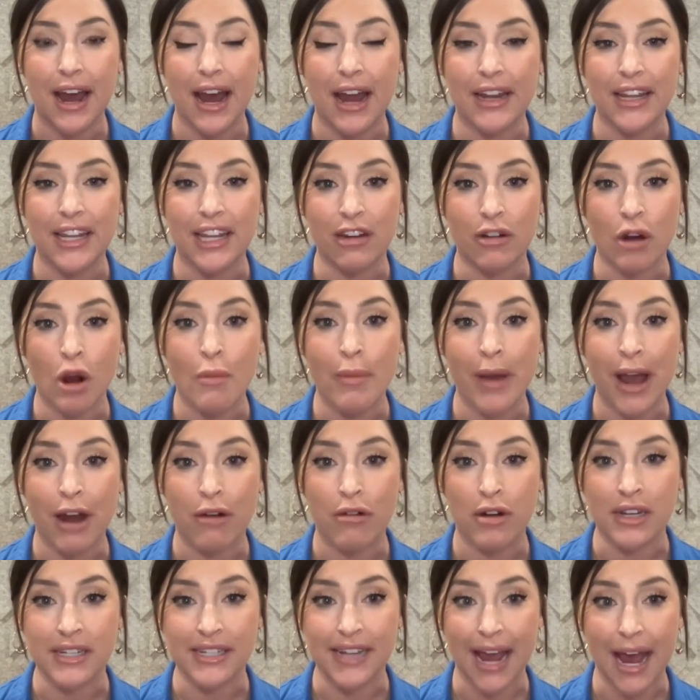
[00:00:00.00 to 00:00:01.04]
on Hxro
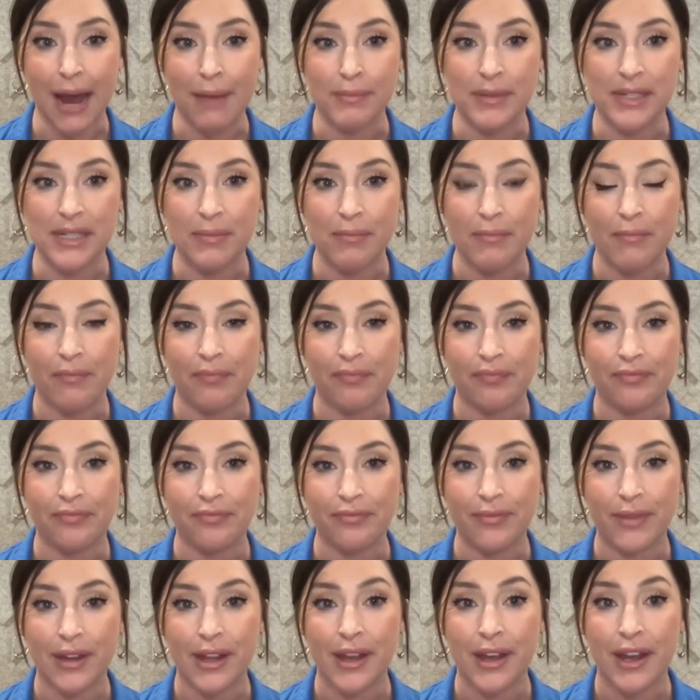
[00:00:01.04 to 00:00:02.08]
powered dApps.
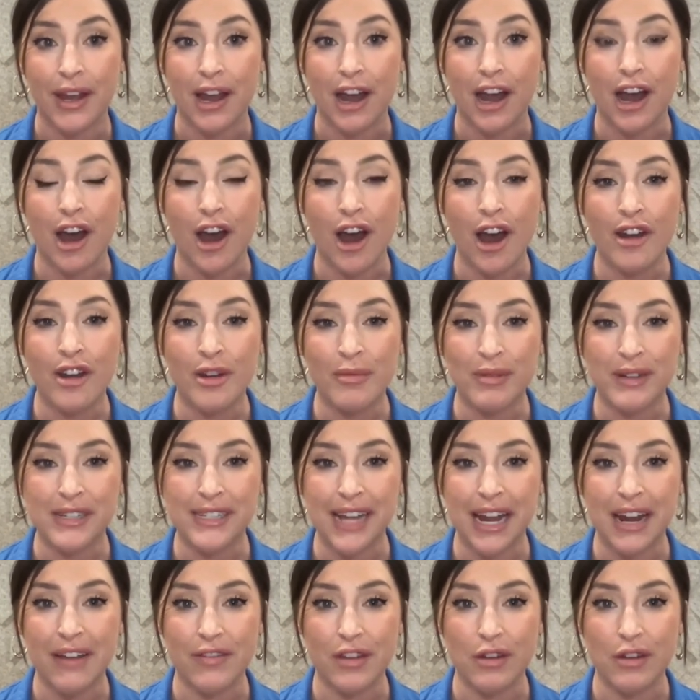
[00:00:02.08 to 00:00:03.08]
100%